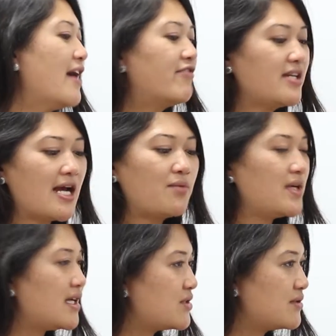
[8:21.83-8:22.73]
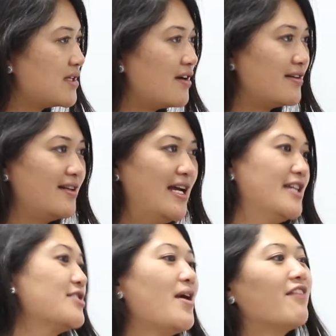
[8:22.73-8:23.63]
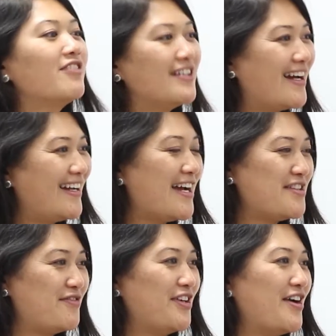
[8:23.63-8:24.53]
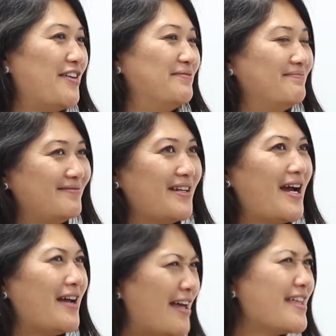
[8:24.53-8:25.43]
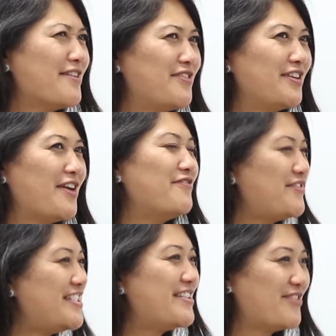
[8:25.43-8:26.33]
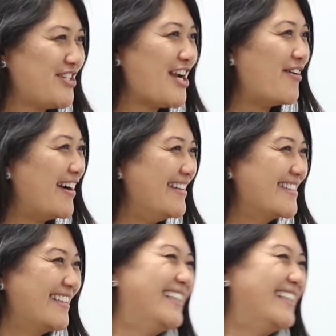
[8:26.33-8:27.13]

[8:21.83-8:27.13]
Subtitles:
every night we get to a hotel. So every night I had to figure out, I think I figured out 15 different shower heads.